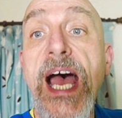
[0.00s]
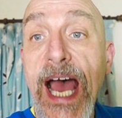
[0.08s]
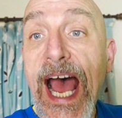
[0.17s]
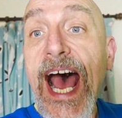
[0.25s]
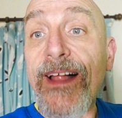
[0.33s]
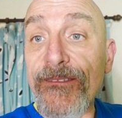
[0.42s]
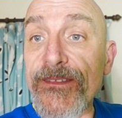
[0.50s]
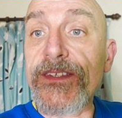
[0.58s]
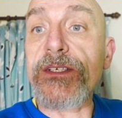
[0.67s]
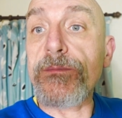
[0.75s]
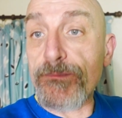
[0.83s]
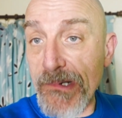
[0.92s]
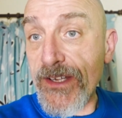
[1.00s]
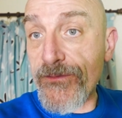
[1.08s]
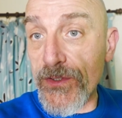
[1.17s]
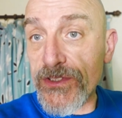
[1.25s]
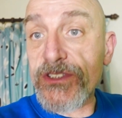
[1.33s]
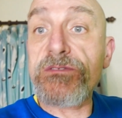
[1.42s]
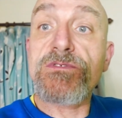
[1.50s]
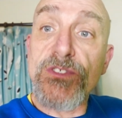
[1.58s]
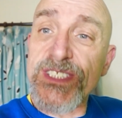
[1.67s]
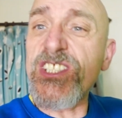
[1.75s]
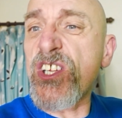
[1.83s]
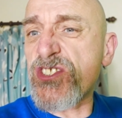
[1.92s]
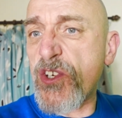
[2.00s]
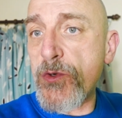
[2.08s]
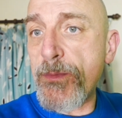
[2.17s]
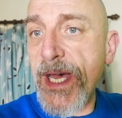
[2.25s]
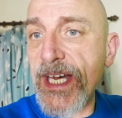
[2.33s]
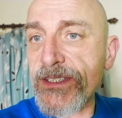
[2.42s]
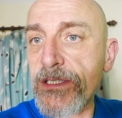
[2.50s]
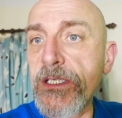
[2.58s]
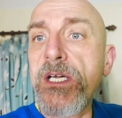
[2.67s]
and breakfast. So it's not too bad,